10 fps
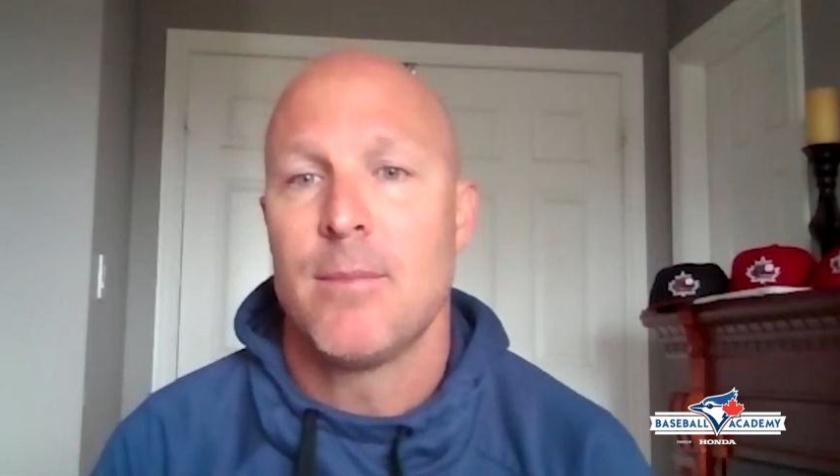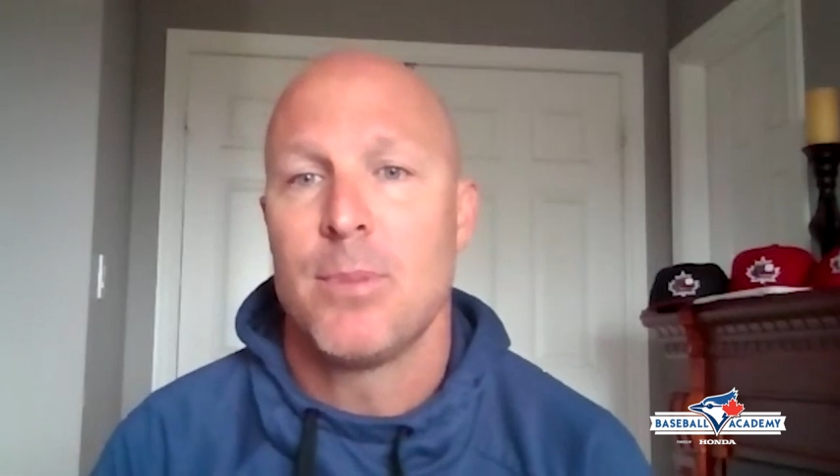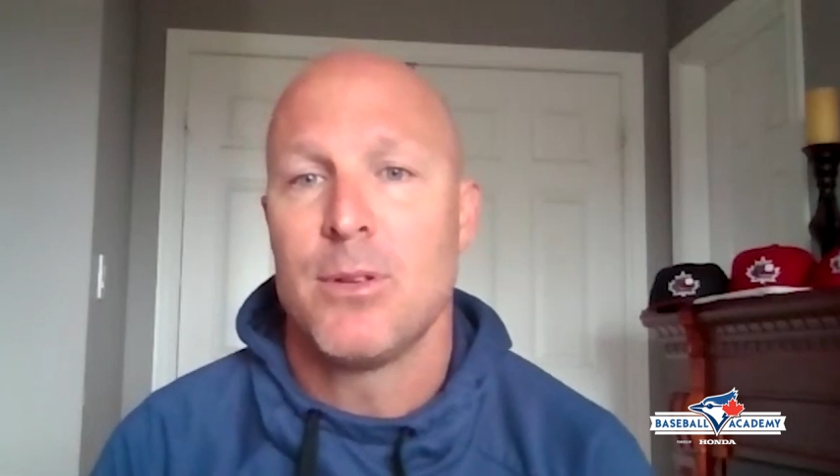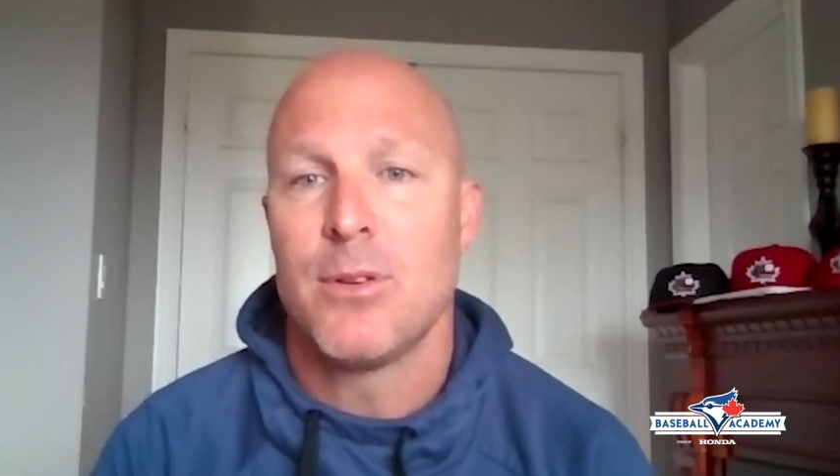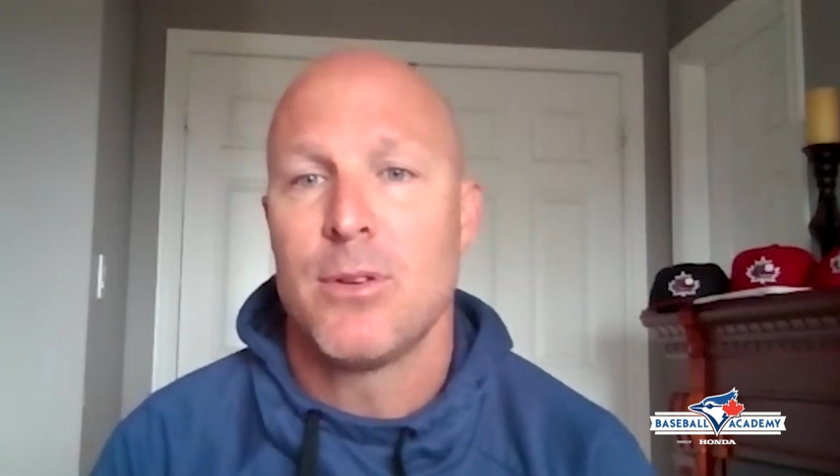
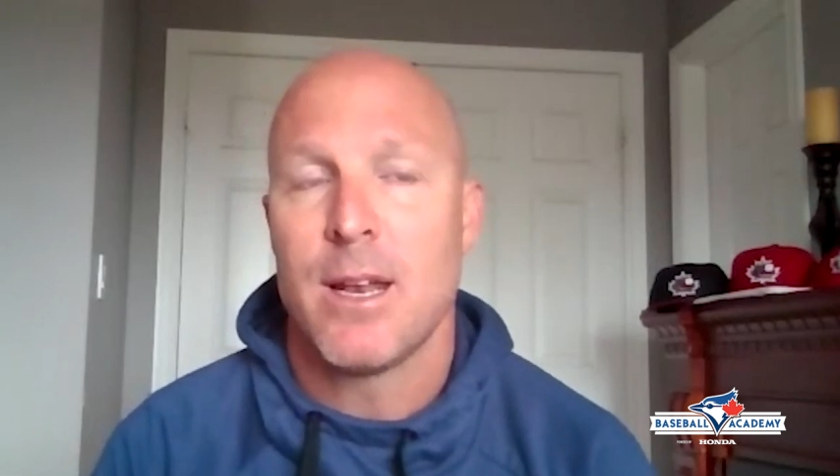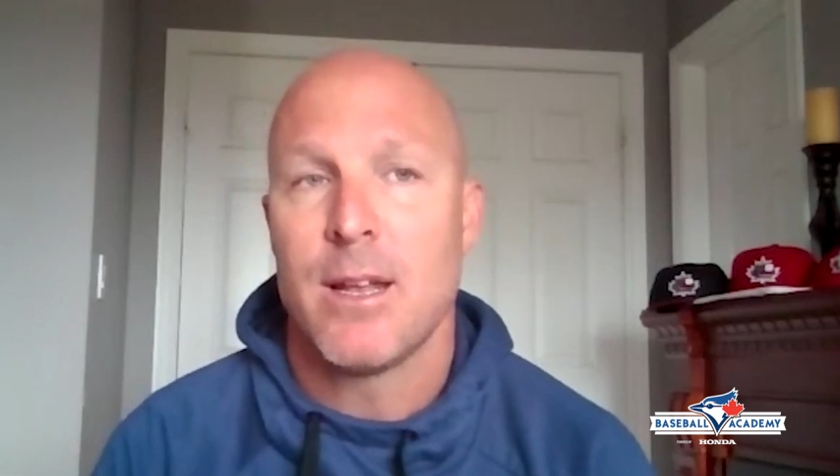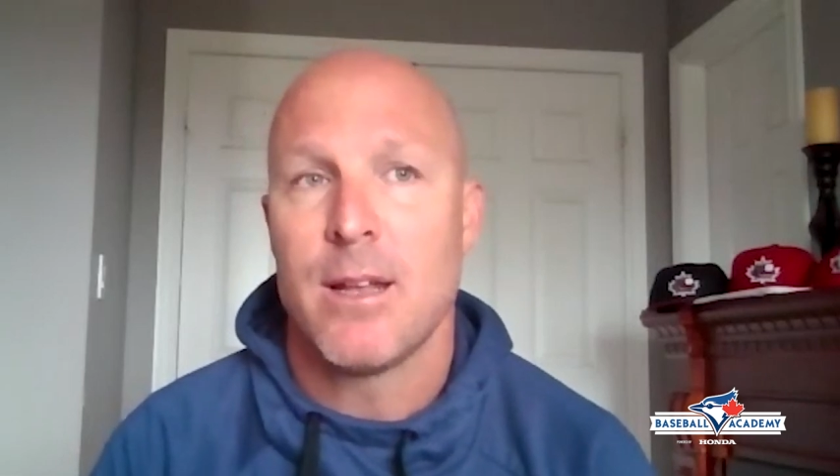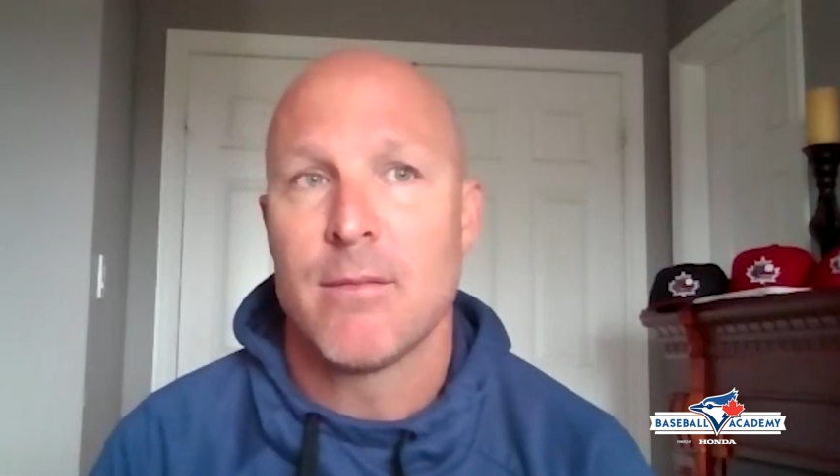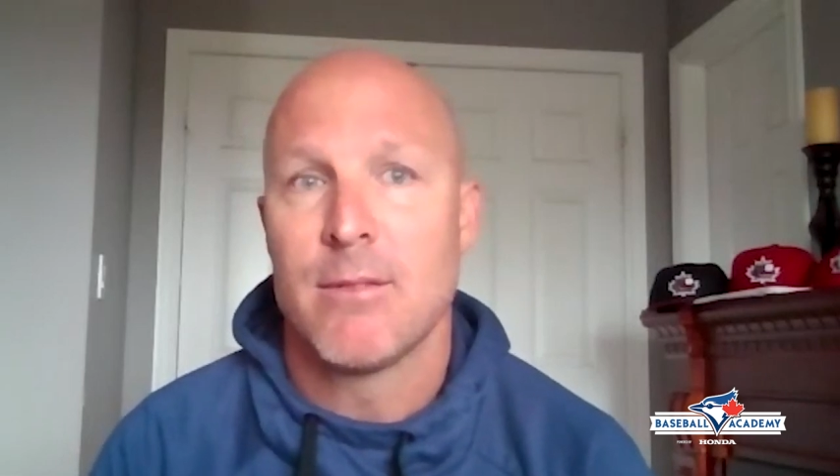but you got
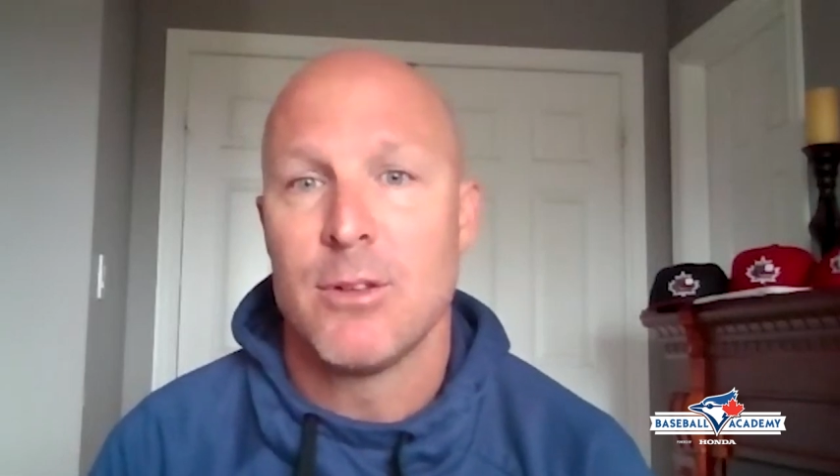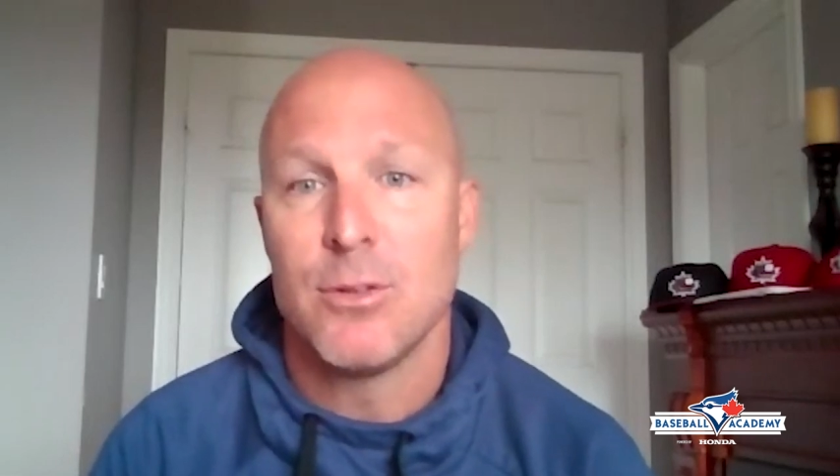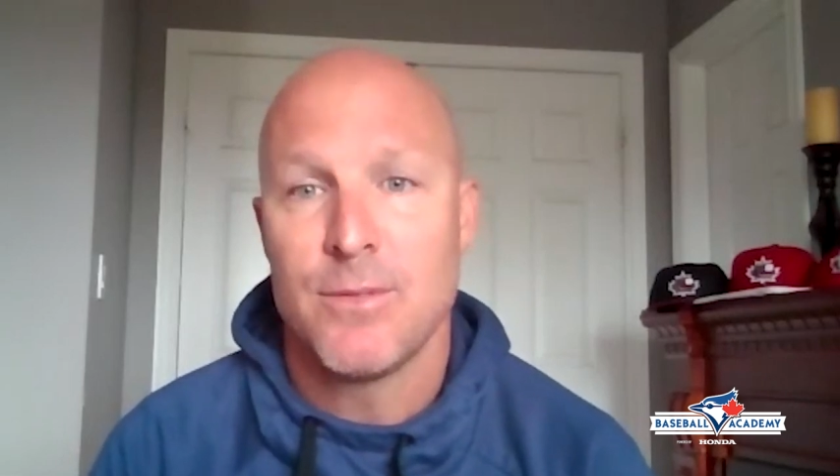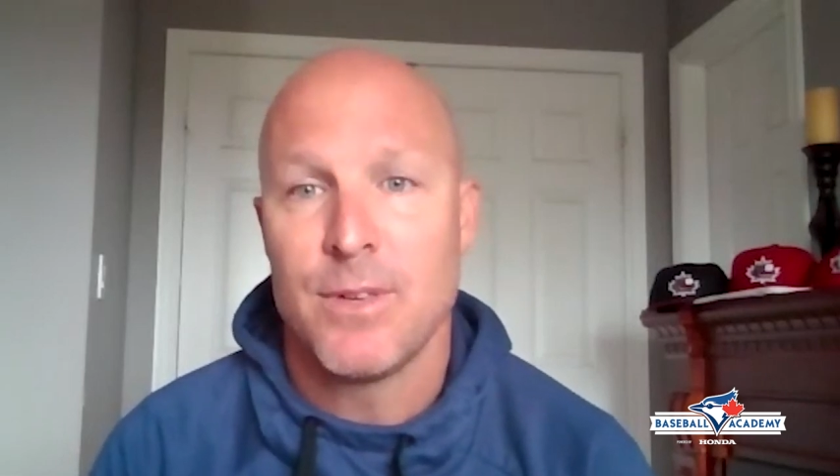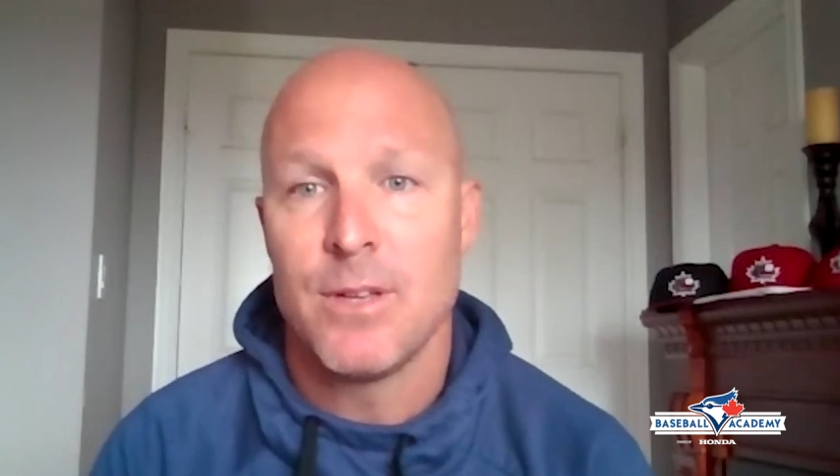to
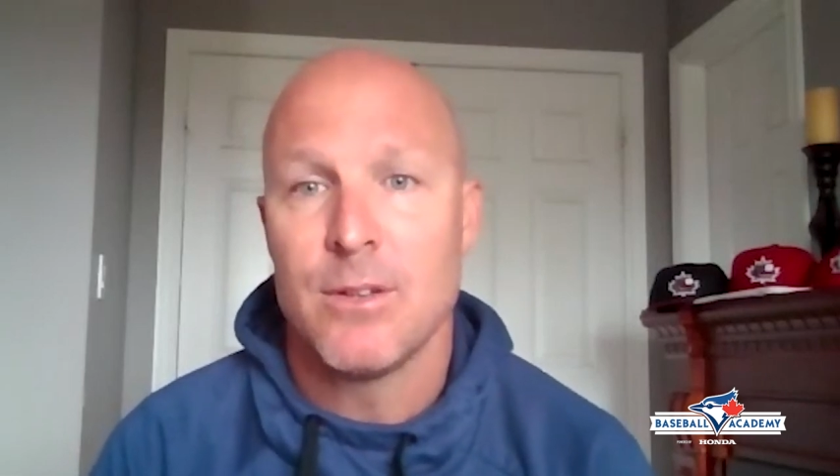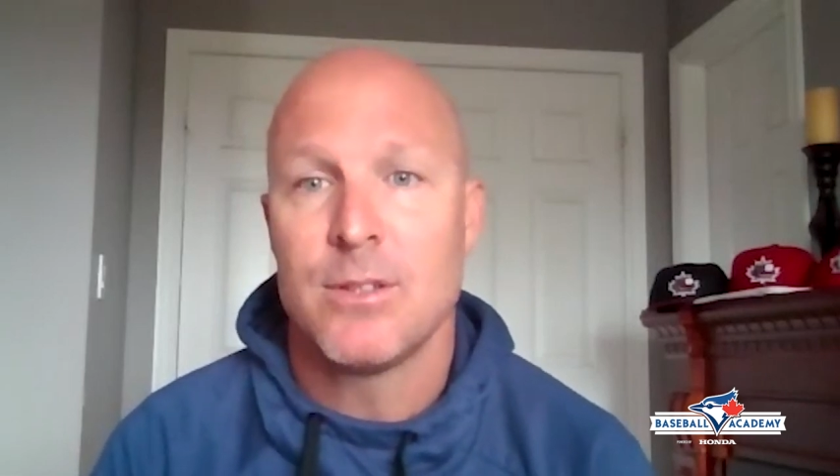use field